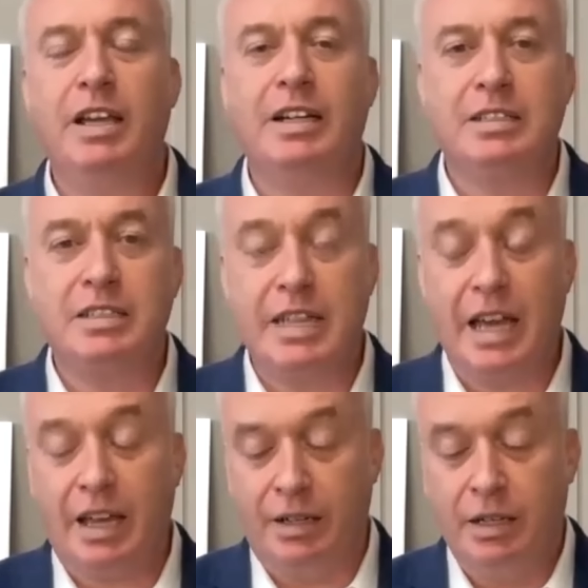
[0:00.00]
And mm.
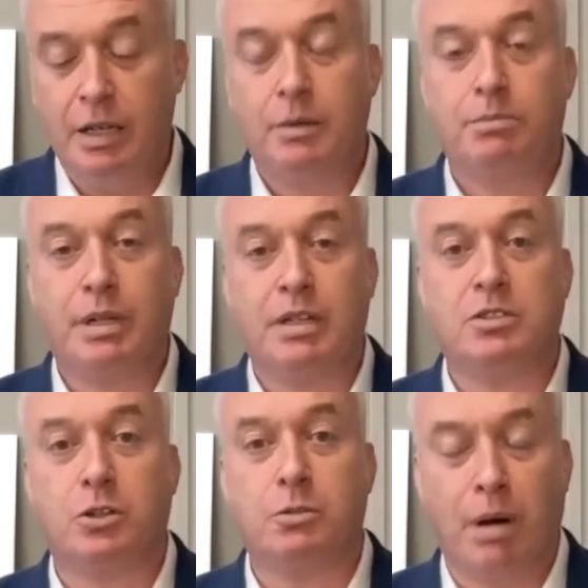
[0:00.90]
instead, mm-hmm. because
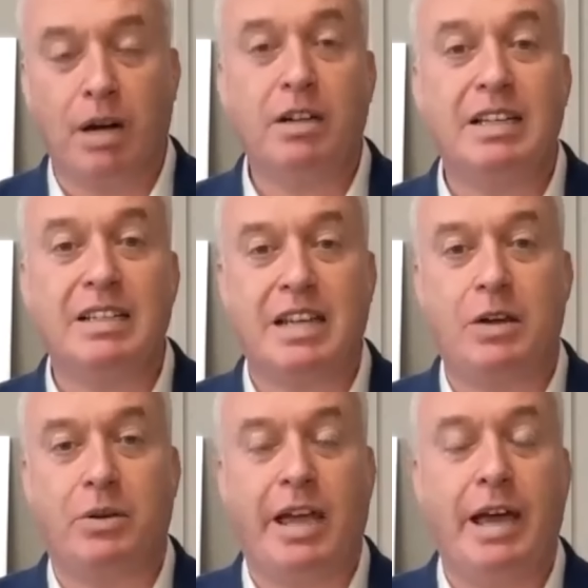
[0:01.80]
her party is
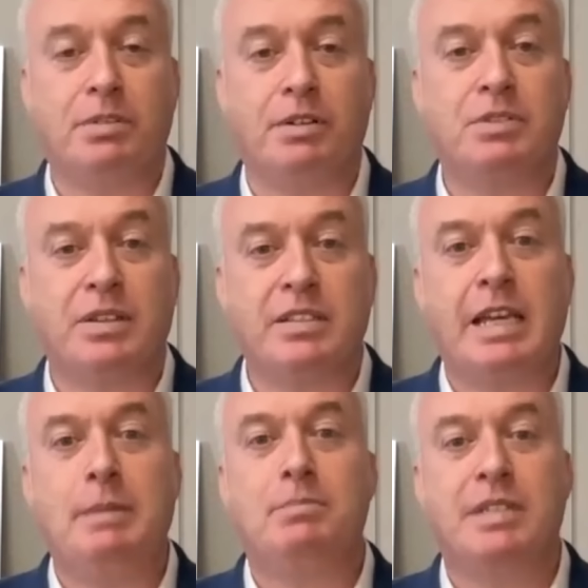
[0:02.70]
now captive to the
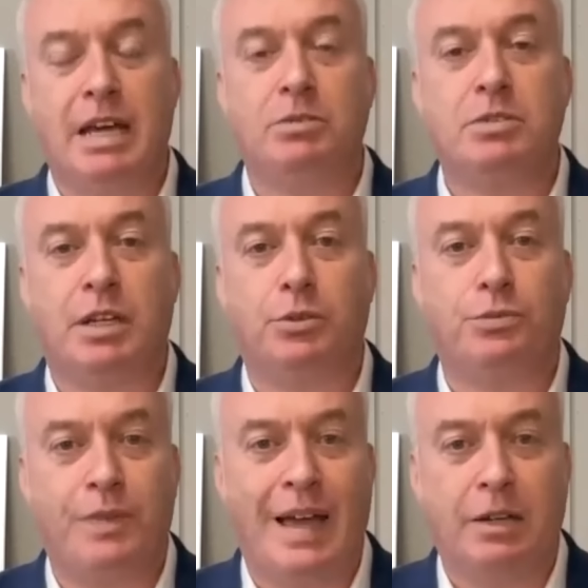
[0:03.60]
same downtown
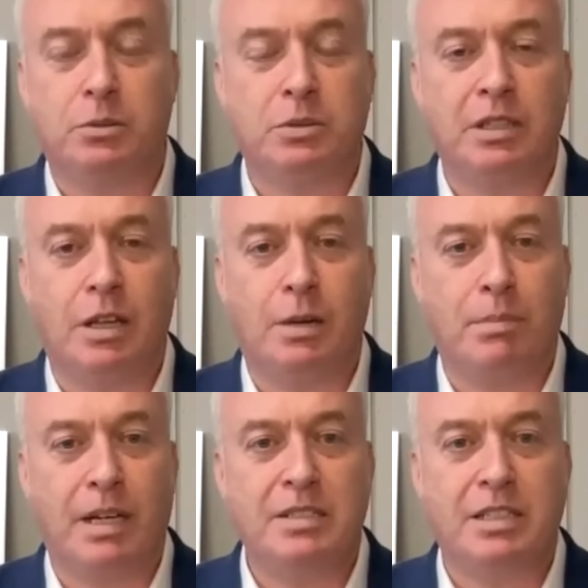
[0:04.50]
faculty club
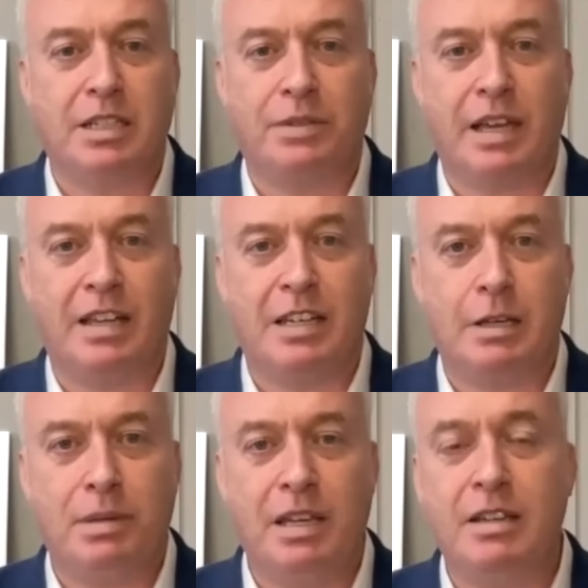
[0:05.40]
mindset of the
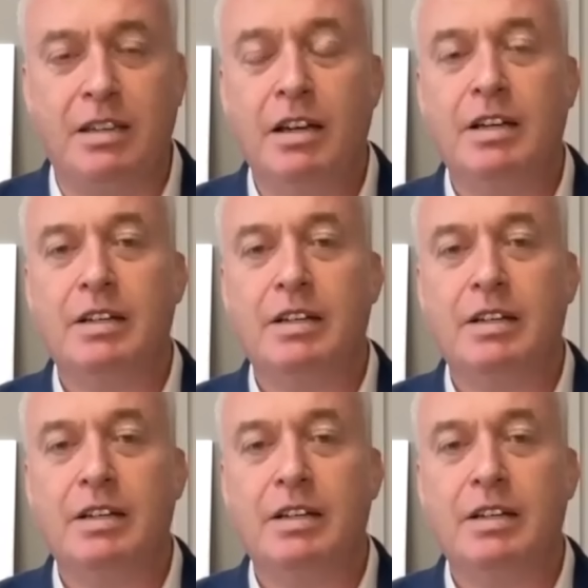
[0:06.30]
NDP,